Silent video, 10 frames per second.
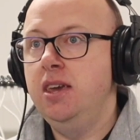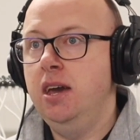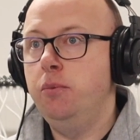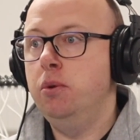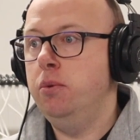
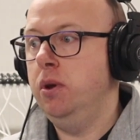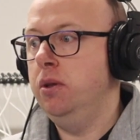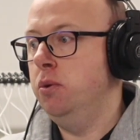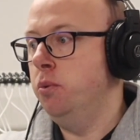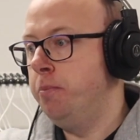Yeah,
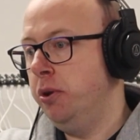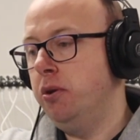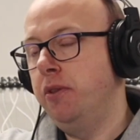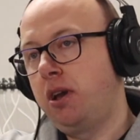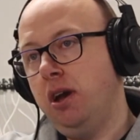we'll put it
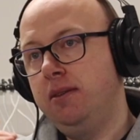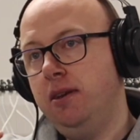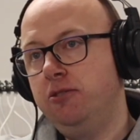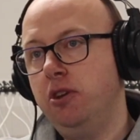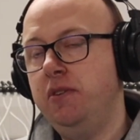on the
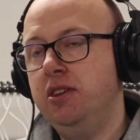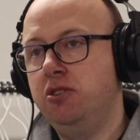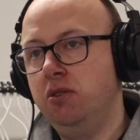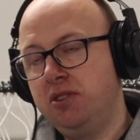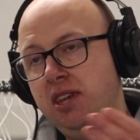cutter. So if it's
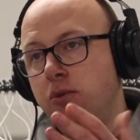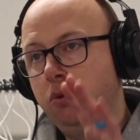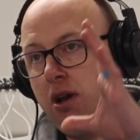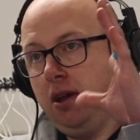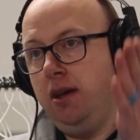just a single
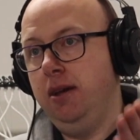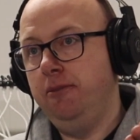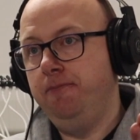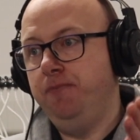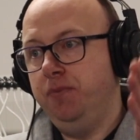
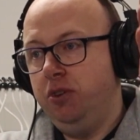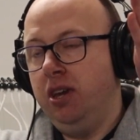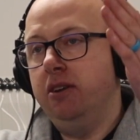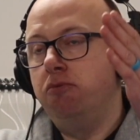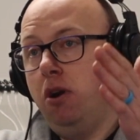colour, you
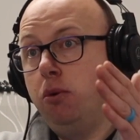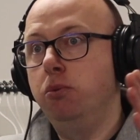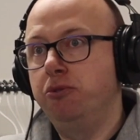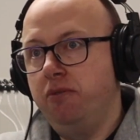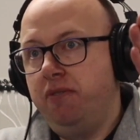get
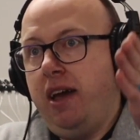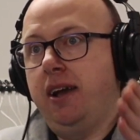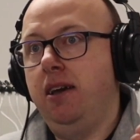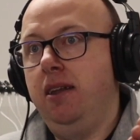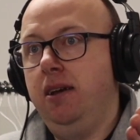rolls of
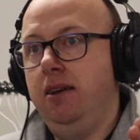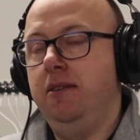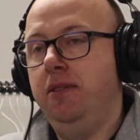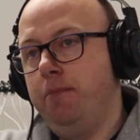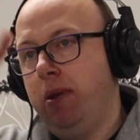that colour,
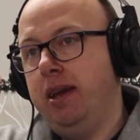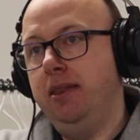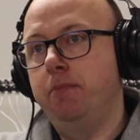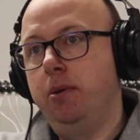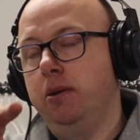and the
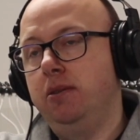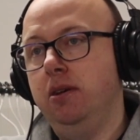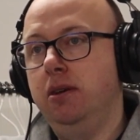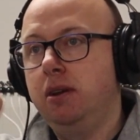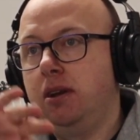blade, the
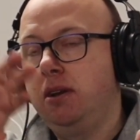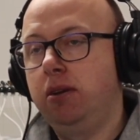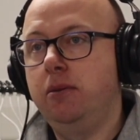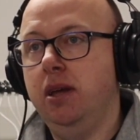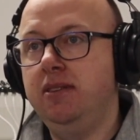plotter,
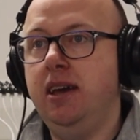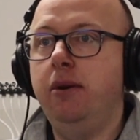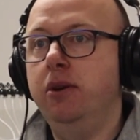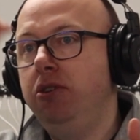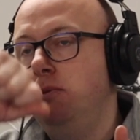cuts it
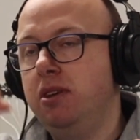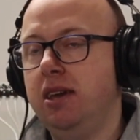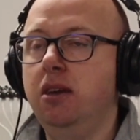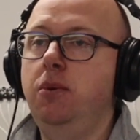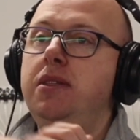out, and you
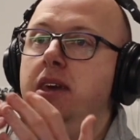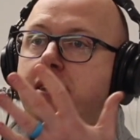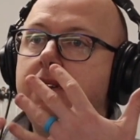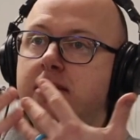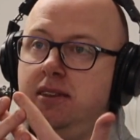take away the
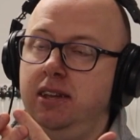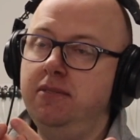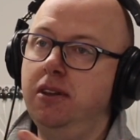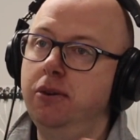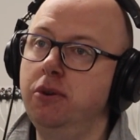excess to leave
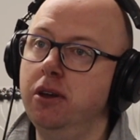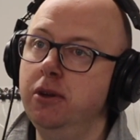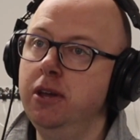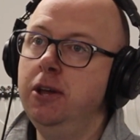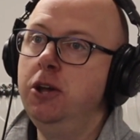the logo.
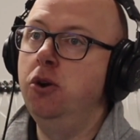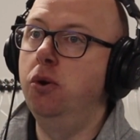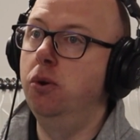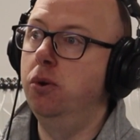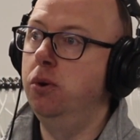
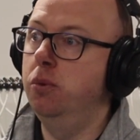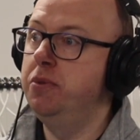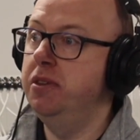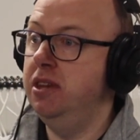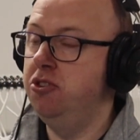Or
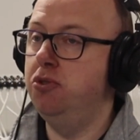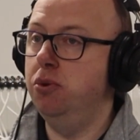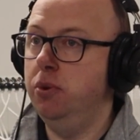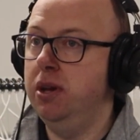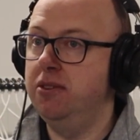with the
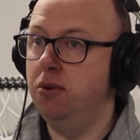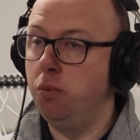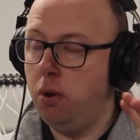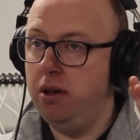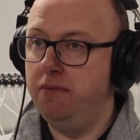digital, it's a
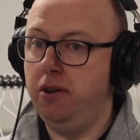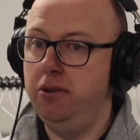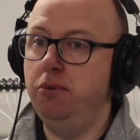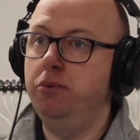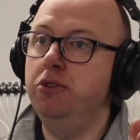white
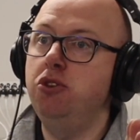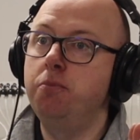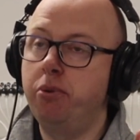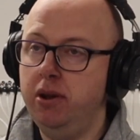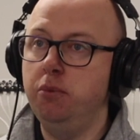vinyl that you
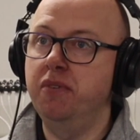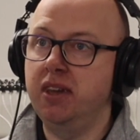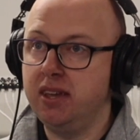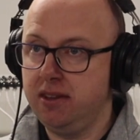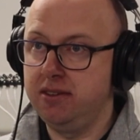print with
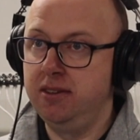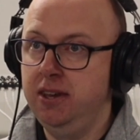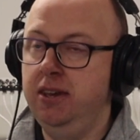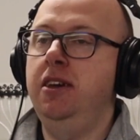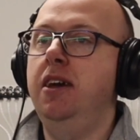inks,
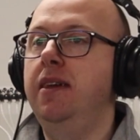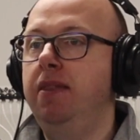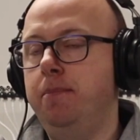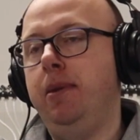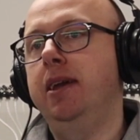and then
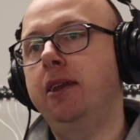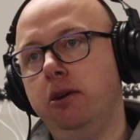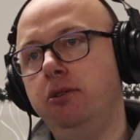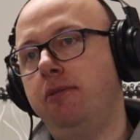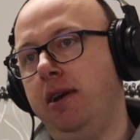the blade
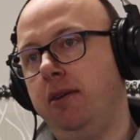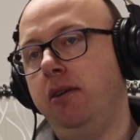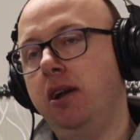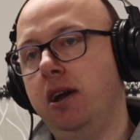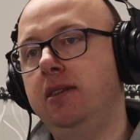goes around
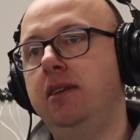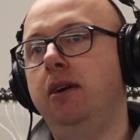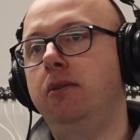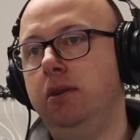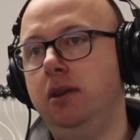and cuts
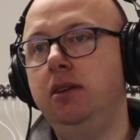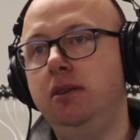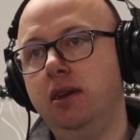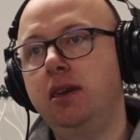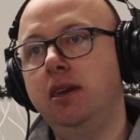out, and then you
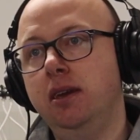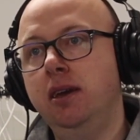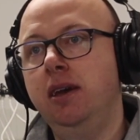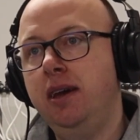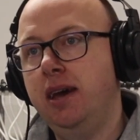take it
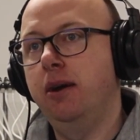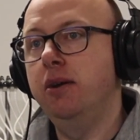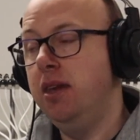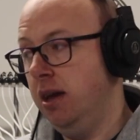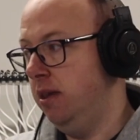out.
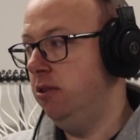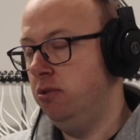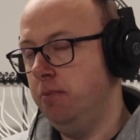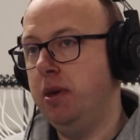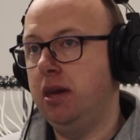And then
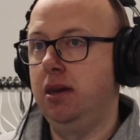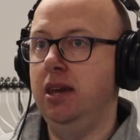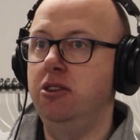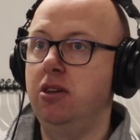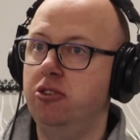use a big
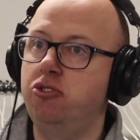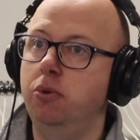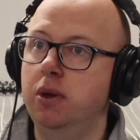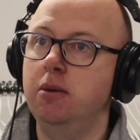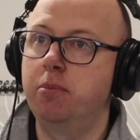
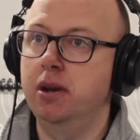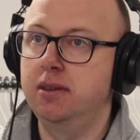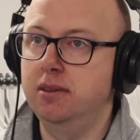industrial heat press.